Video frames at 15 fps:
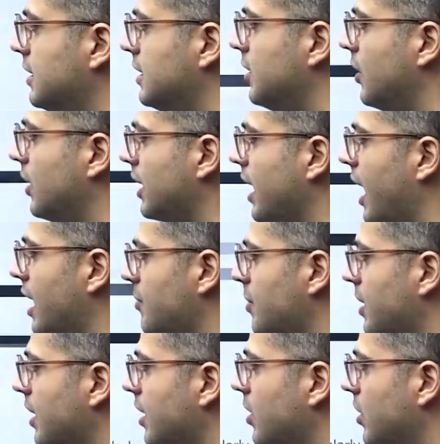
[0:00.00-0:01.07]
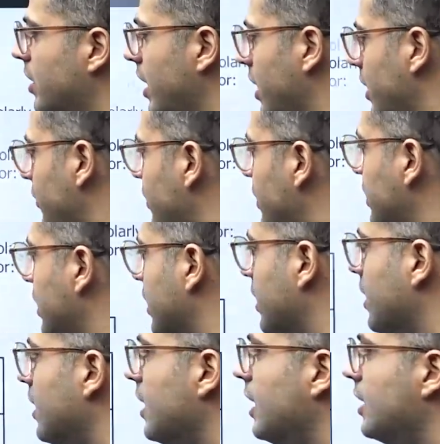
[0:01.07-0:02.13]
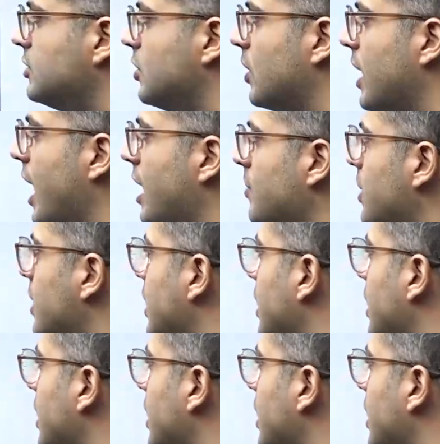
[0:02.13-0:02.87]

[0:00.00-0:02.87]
your academic record and everything. So academic